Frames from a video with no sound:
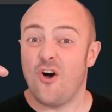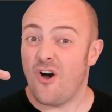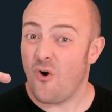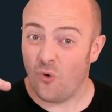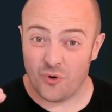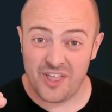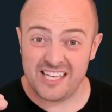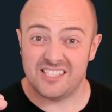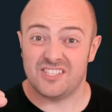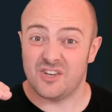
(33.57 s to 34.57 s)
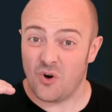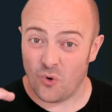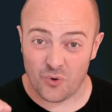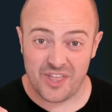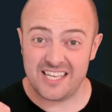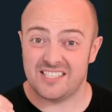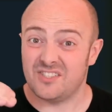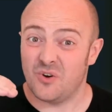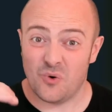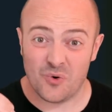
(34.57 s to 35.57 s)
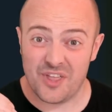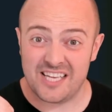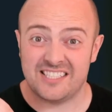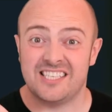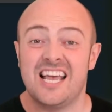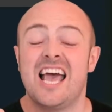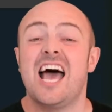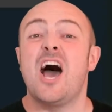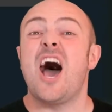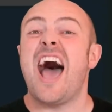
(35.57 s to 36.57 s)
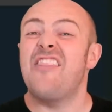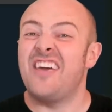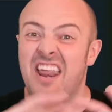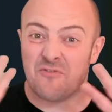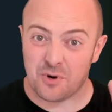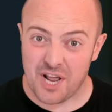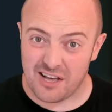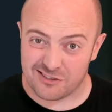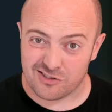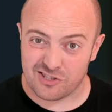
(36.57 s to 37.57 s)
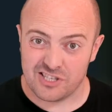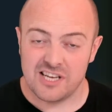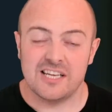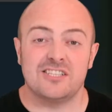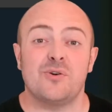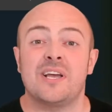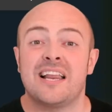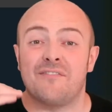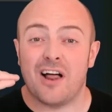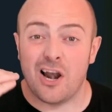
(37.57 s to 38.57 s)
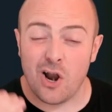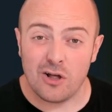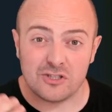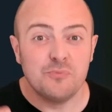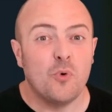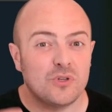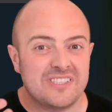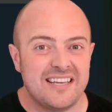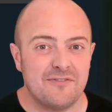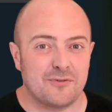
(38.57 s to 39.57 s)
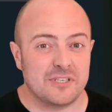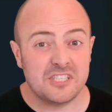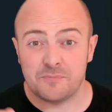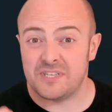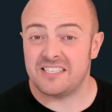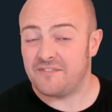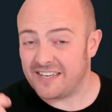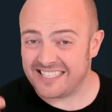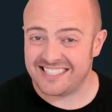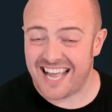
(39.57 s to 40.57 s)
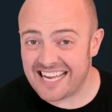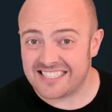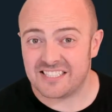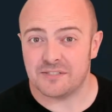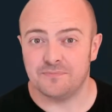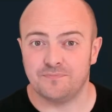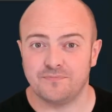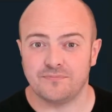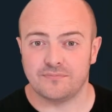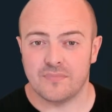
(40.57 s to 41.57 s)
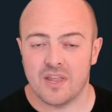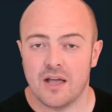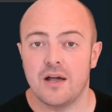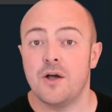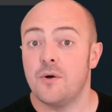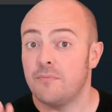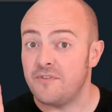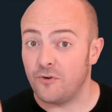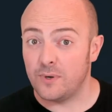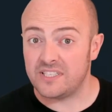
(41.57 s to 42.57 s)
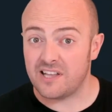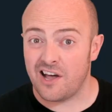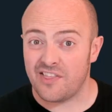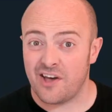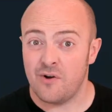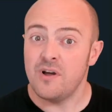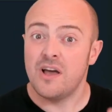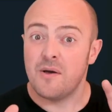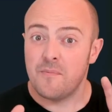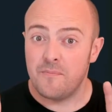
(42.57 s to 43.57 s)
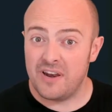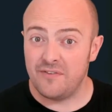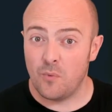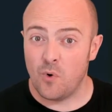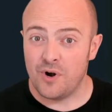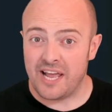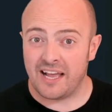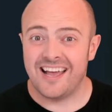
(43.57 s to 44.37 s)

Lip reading: or this, or this, or this, and then everyone else, so I can have lots more different specific states. Before we start though, bit of a warning.